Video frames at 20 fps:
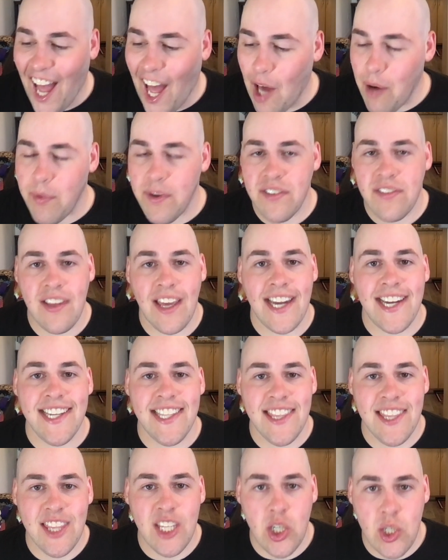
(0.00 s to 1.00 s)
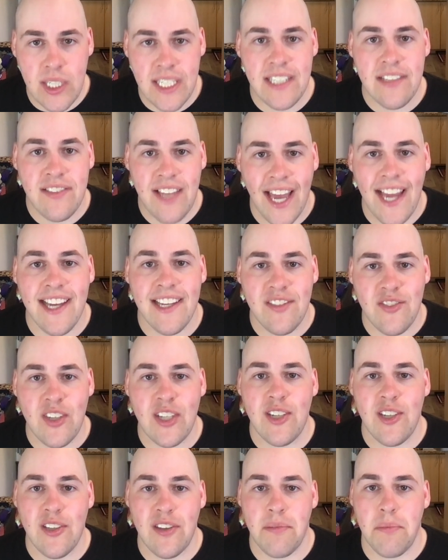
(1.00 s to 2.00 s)
was like 30 seconds
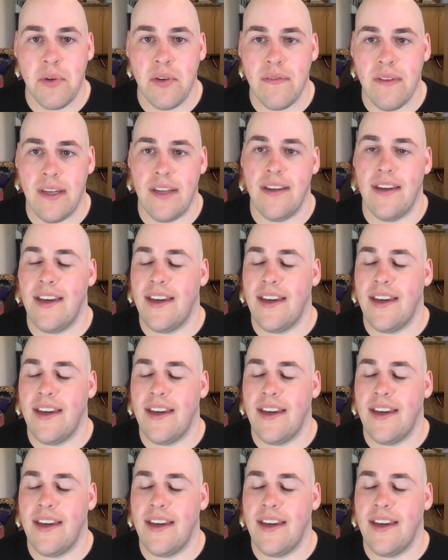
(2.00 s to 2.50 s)
into the movie,